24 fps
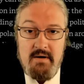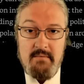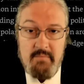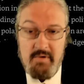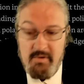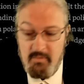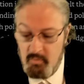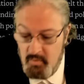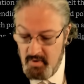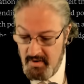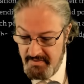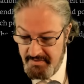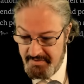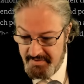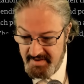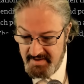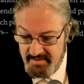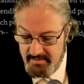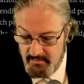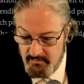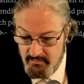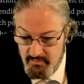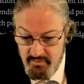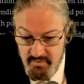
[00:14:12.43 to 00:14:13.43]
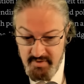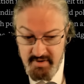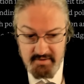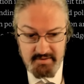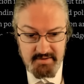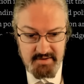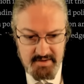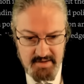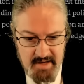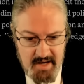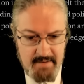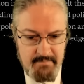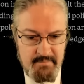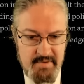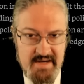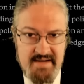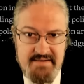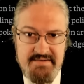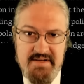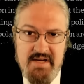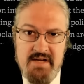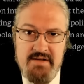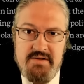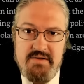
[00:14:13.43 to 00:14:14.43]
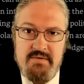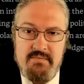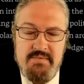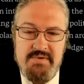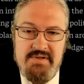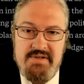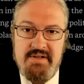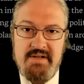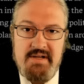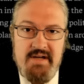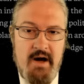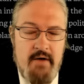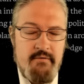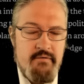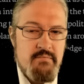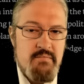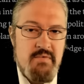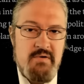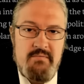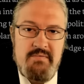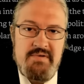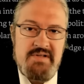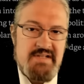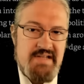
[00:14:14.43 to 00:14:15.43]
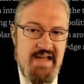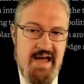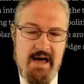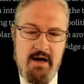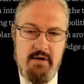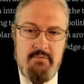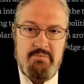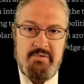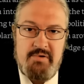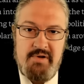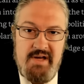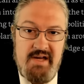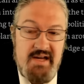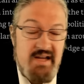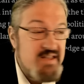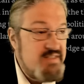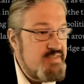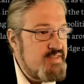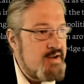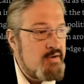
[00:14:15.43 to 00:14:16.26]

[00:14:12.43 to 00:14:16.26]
But one thing that really got my attention was the government was downplaying it.